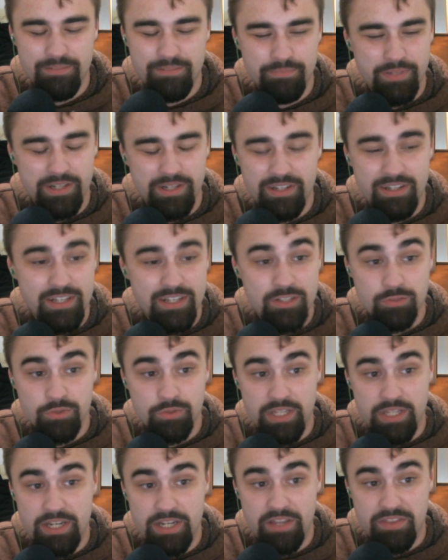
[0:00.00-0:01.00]
but it's
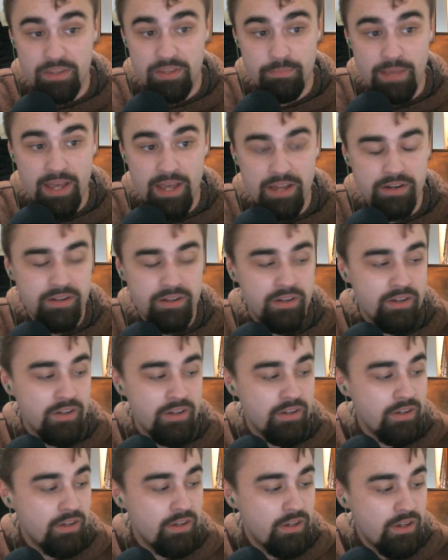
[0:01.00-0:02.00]
really nothing bad.
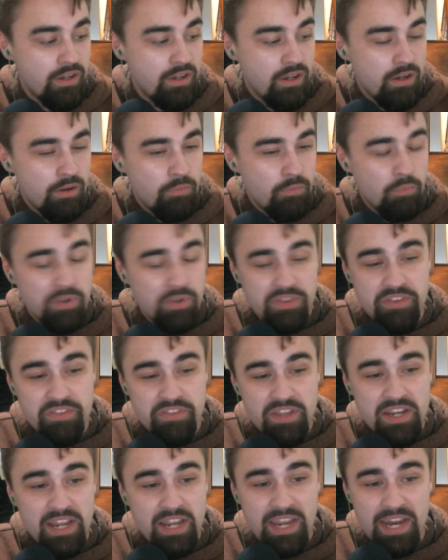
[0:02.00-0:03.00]
But the
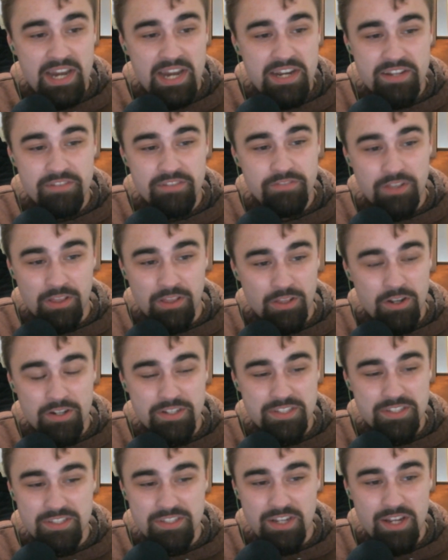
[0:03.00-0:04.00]
thing I hated for the
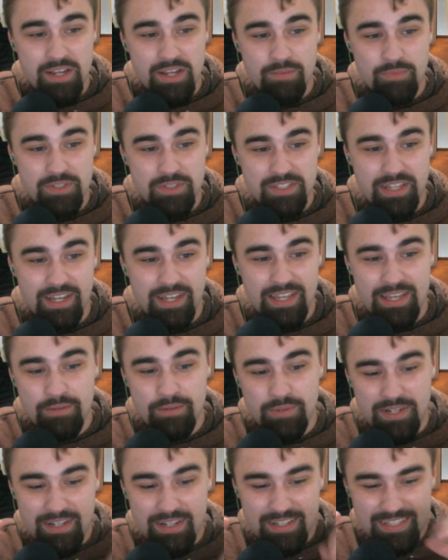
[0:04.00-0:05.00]
longest time was that it
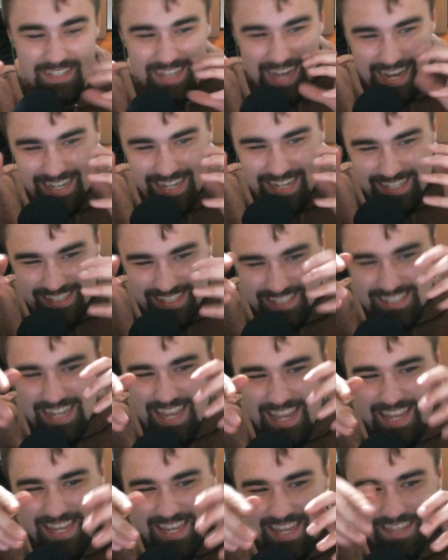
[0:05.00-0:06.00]
would kind of
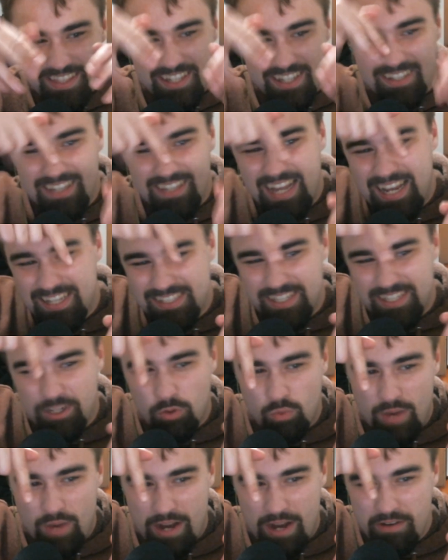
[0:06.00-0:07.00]
stay in the glass, like
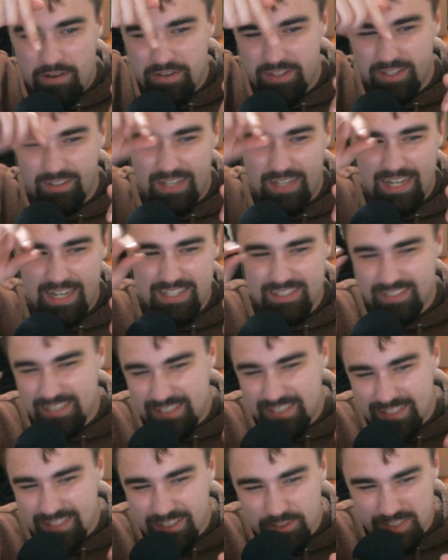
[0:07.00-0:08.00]
around the glass,
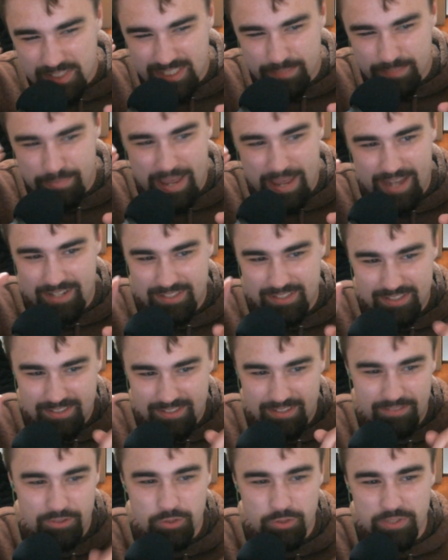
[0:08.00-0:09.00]
these little specks
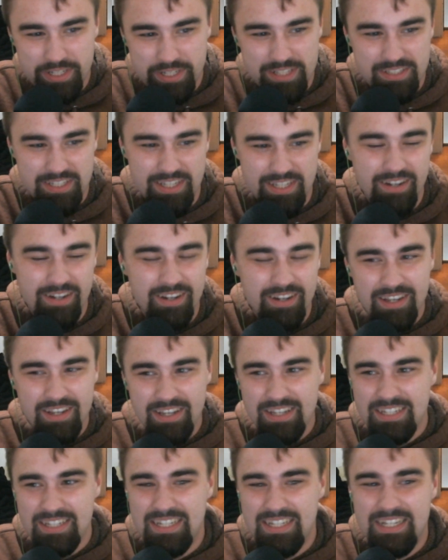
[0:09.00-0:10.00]
of creatine.
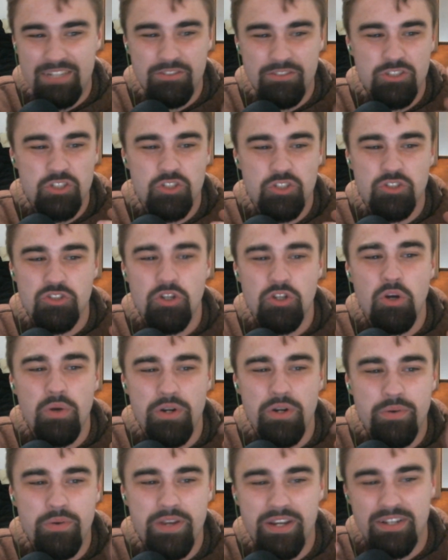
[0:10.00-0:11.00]
And it was just so
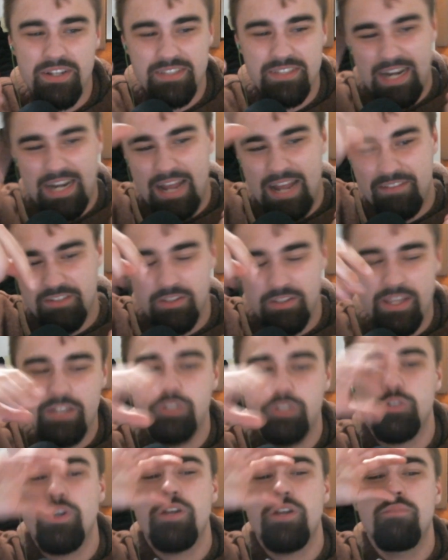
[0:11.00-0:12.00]
annoying because I'd have to
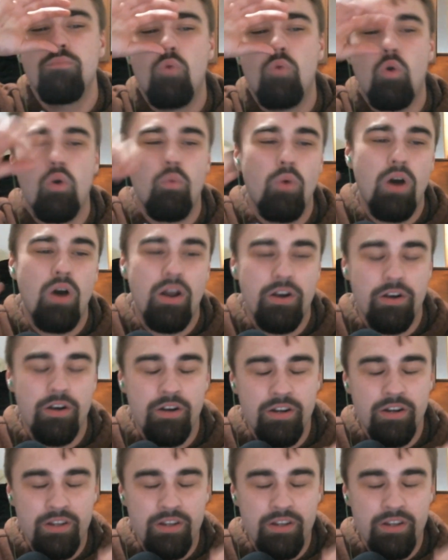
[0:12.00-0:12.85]
like drink more water